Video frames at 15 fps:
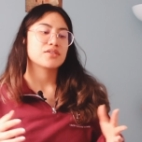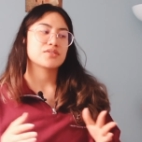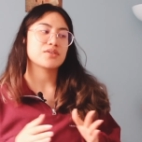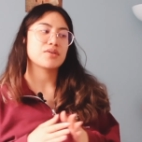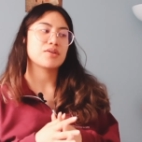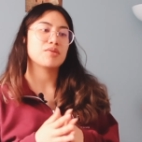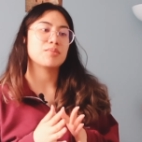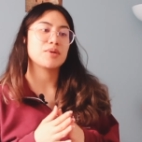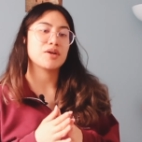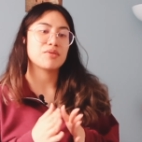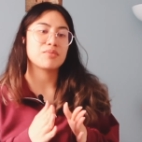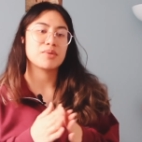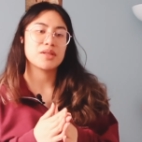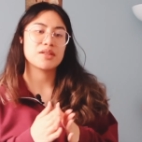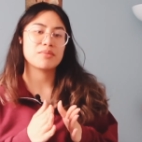so it'll be a
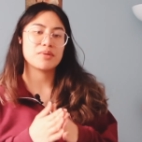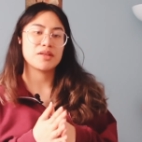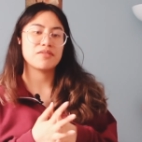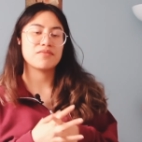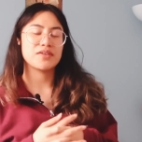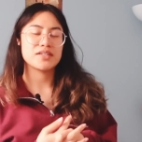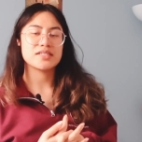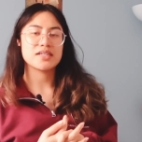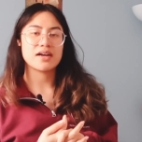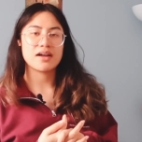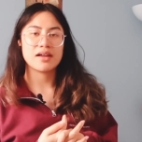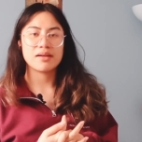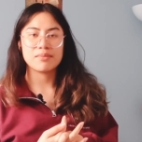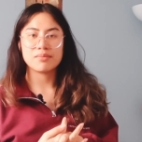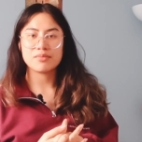really, really fun
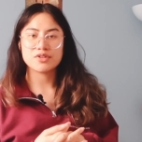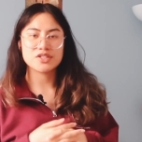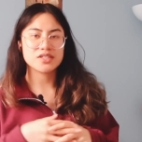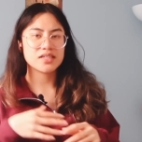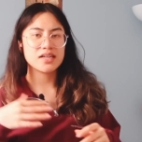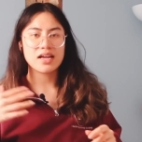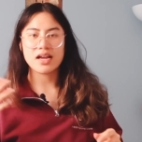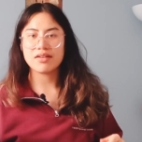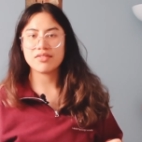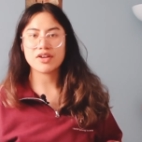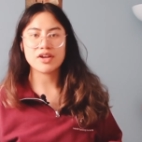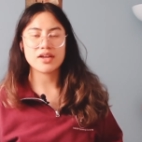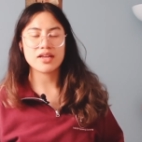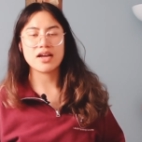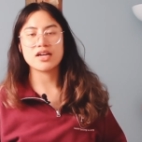time. We're just gonna have
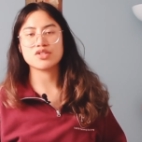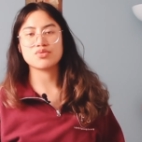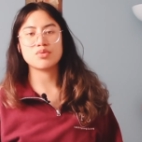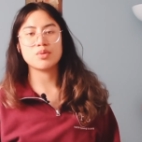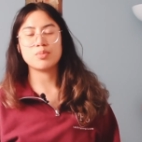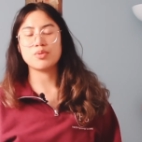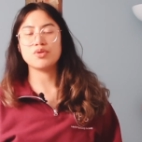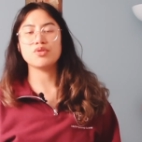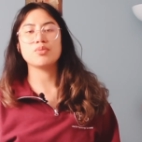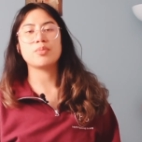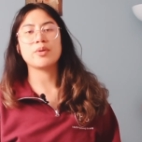like a casual pool